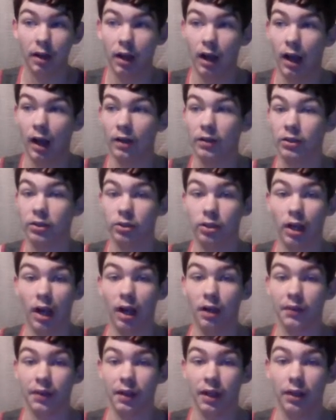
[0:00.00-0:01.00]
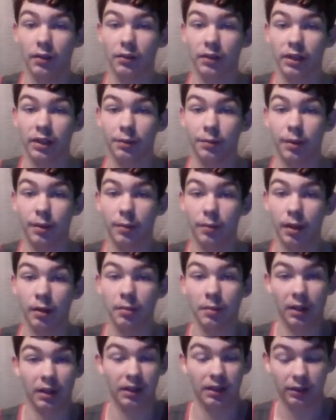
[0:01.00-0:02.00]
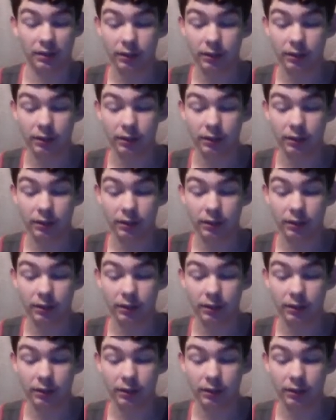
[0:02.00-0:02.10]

after having everything be public.